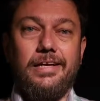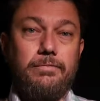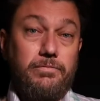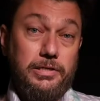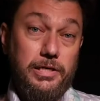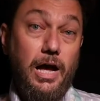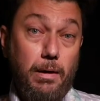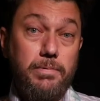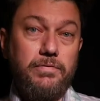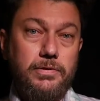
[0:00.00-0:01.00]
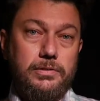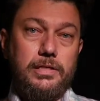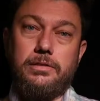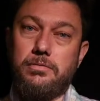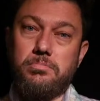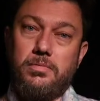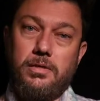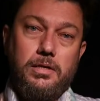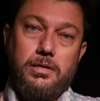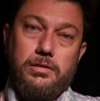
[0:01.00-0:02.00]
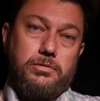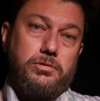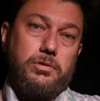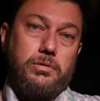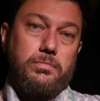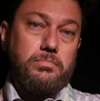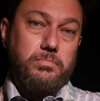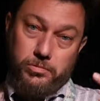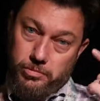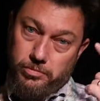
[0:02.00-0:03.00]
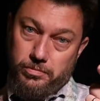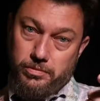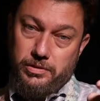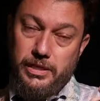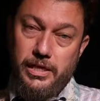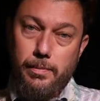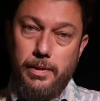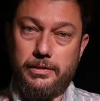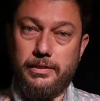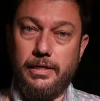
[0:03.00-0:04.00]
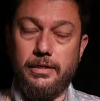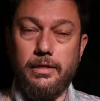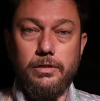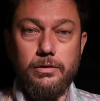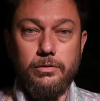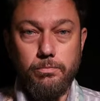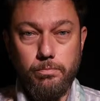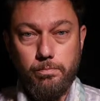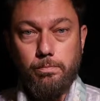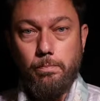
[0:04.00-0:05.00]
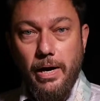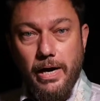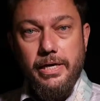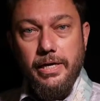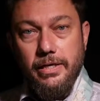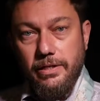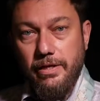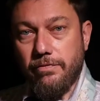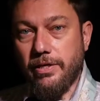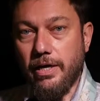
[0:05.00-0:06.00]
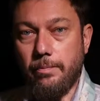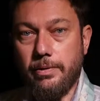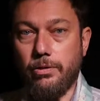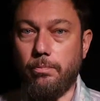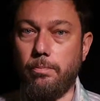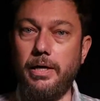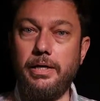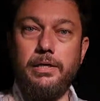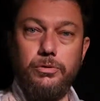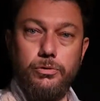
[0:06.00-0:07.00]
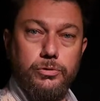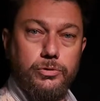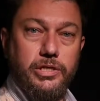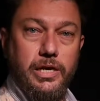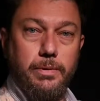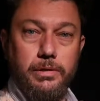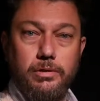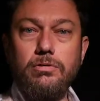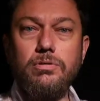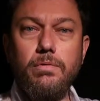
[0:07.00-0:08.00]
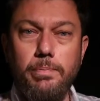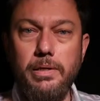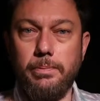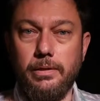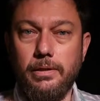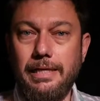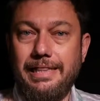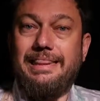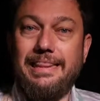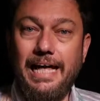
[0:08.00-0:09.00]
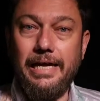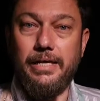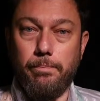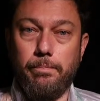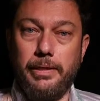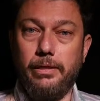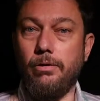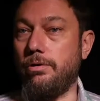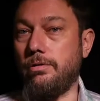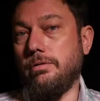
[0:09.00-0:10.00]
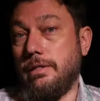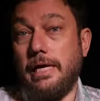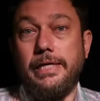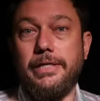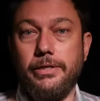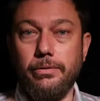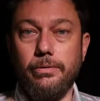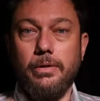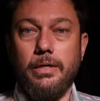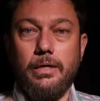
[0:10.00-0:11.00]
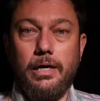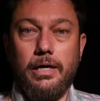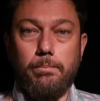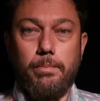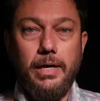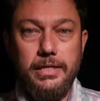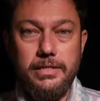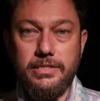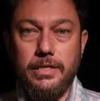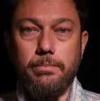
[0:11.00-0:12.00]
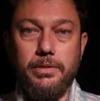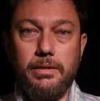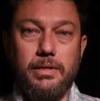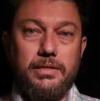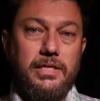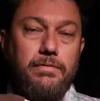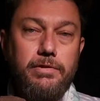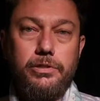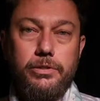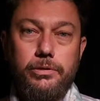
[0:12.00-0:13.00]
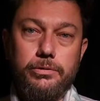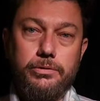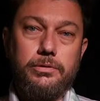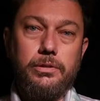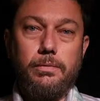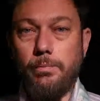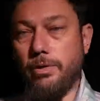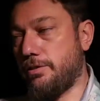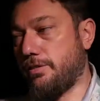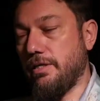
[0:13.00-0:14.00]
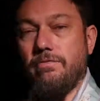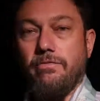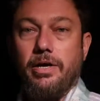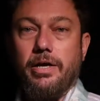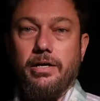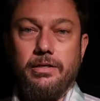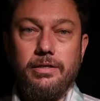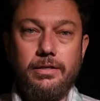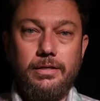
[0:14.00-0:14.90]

I'm very happy with that. So think about that. Buying a new camera or buying a used camera. Lots of people like me or like you are buying something but never used. Put it somewhere.